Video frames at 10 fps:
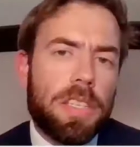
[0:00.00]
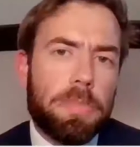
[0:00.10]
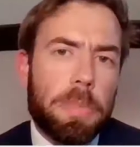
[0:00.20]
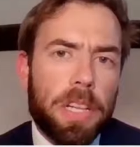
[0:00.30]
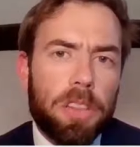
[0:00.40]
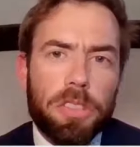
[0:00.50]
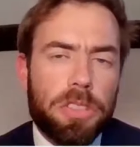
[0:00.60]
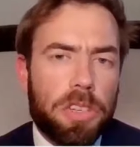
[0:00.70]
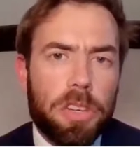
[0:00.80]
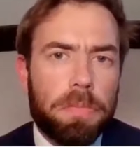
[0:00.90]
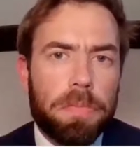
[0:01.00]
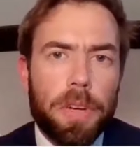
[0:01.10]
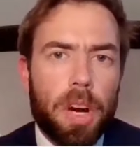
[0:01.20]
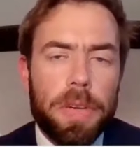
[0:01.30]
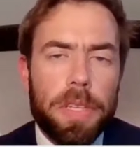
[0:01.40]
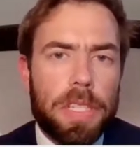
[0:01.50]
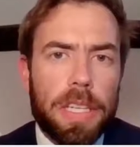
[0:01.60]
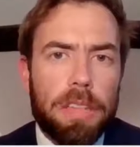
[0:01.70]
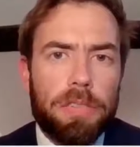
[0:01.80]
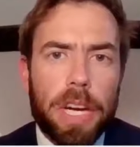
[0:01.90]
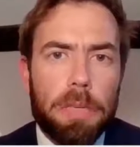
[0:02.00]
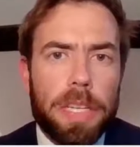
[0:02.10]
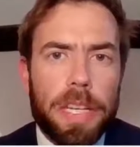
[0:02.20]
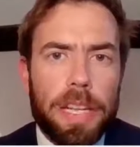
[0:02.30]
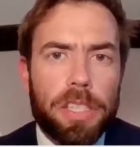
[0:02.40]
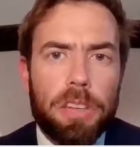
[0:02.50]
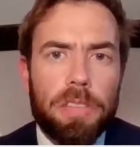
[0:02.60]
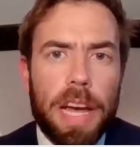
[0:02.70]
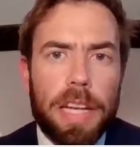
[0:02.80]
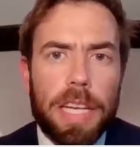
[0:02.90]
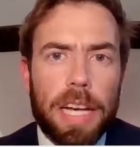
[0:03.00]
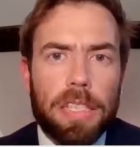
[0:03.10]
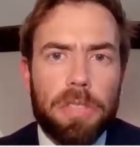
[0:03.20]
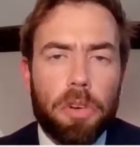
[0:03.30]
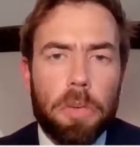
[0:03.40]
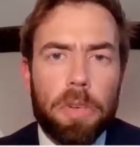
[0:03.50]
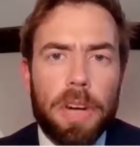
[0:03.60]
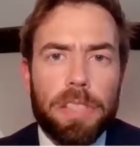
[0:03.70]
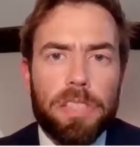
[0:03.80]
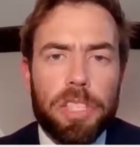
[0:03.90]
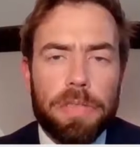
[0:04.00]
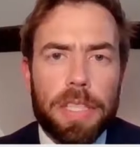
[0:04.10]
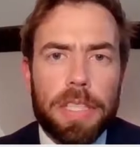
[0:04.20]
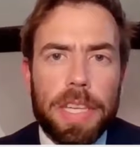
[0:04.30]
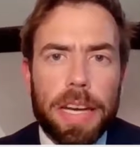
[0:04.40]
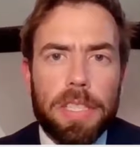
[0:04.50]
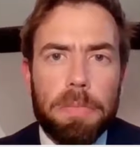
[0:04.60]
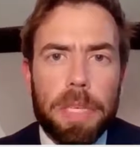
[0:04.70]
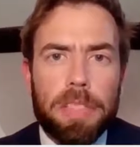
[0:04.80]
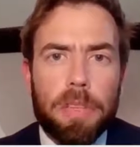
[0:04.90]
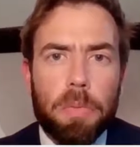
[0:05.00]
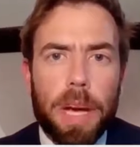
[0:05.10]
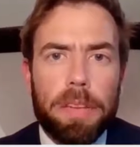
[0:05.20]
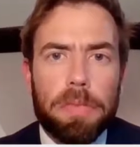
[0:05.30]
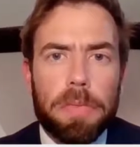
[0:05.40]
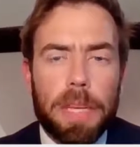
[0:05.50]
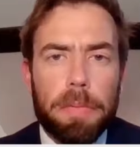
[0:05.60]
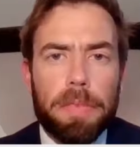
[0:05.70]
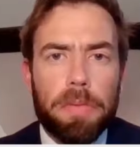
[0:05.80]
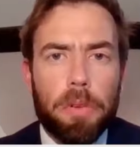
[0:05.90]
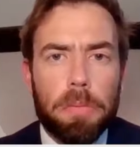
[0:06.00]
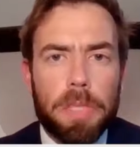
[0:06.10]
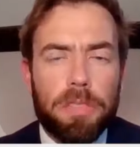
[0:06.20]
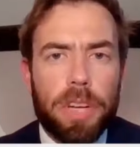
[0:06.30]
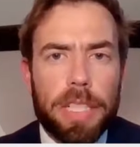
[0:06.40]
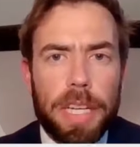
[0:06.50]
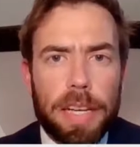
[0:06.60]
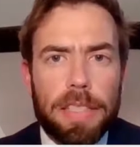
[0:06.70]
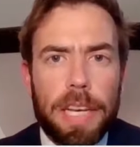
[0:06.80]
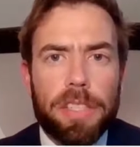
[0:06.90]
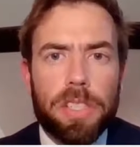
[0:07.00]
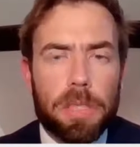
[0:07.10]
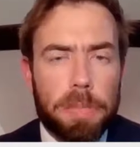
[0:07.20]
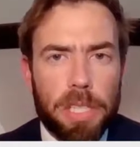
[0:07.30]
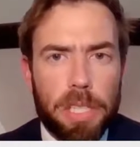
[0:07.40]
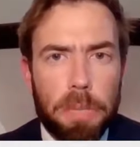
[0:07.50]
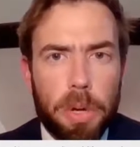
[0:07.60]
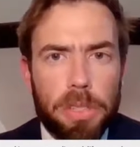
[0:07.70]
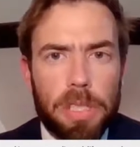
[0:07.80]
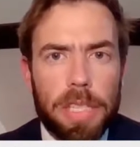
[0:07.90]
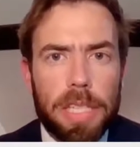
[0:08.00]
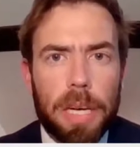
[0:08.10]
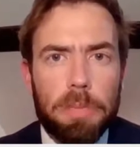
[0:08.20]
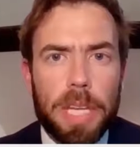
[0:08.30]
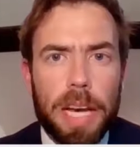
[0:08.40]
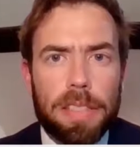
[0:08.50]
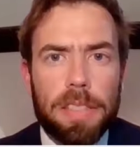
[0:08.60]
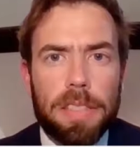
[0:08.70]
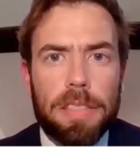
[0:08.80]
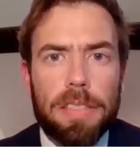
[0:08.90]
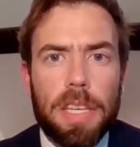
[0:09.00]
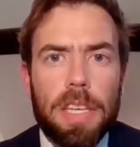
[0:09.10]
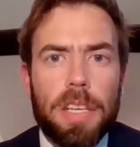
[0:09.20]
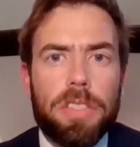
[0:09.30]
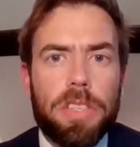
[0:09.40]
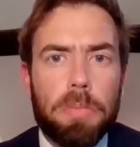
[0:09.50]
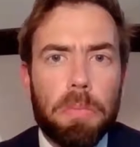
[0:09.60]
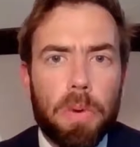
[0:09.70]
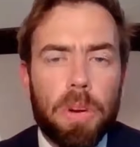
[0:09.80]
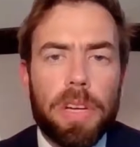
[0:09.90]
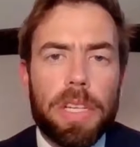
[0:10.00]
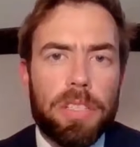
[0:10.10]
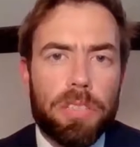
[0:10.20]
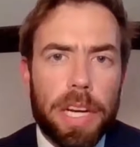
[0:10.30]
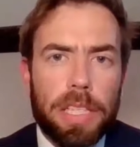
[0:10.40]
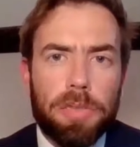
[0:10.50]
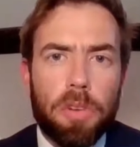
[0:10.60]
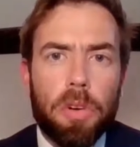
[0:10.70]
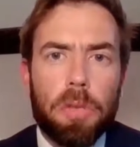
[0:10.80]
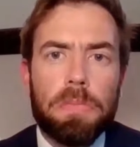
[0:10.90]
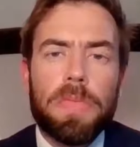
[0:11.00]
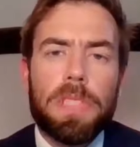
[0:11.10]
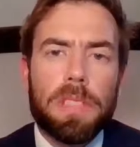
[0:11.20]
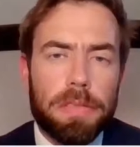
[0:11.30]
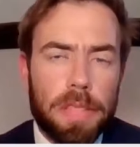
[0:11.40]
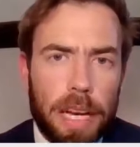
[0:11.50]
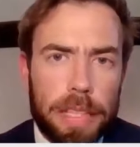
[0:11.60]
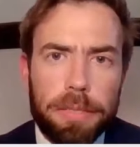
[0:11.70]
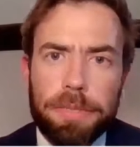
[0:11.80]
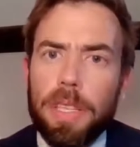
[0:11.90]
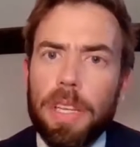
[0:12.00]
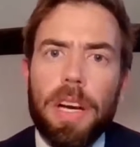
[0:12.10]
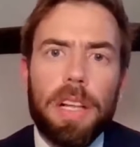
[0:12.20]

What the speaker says: This has been a long-term OECD recommendation around tax reform, around shifting the tax mix away from some of the forms of direct taxation, especially personal income taxes, to more indirect forms like